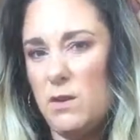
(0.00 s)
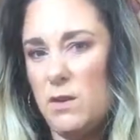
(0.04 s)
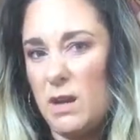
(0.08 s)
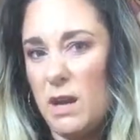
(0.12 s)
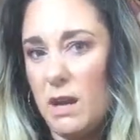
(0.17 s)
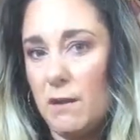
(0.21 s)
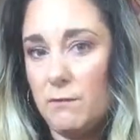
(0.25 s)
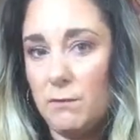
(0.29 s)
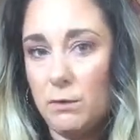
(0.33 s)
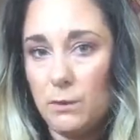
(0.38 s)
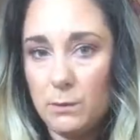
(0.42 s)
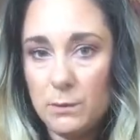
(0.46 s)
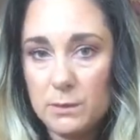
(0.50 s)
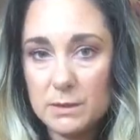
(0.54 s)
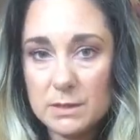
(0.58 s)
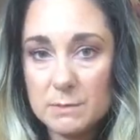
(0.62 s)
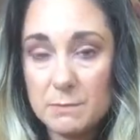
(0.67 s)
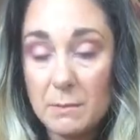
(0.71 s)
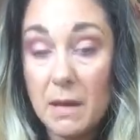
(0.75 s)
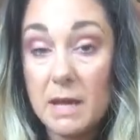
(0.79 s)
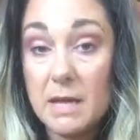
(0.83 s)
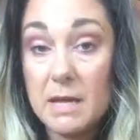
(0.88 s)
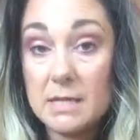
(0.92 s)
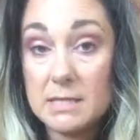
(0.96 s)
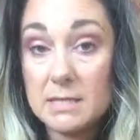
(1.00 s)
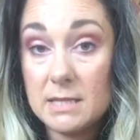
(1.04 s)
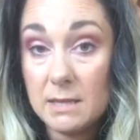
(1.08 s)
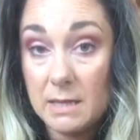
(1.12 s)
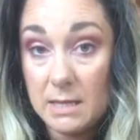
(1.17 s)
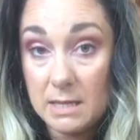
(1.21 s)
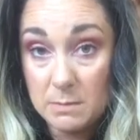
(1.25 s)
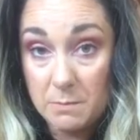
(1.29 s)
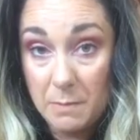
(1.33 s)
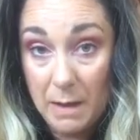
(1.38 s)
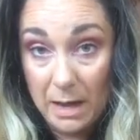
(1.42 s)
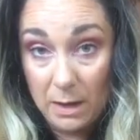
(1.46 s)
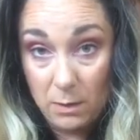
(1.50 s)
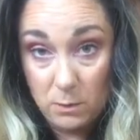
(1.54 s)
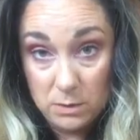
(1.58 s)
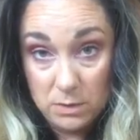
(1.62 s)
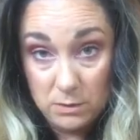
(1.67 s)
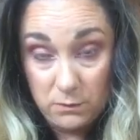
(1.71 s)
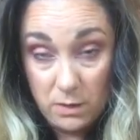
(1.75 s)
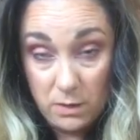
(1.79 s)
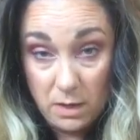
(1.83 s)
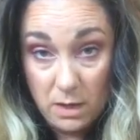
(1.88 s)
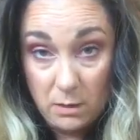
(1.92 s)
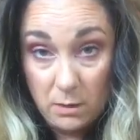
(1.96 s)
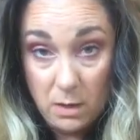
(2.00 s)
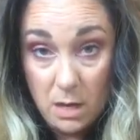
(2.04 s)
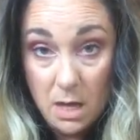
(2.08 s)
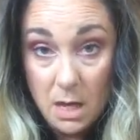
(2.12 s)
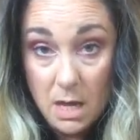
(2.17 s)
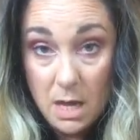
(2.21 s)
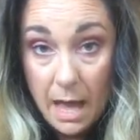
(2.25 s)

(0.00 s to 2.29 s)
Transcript: you're going forwards, but it's backwards for you.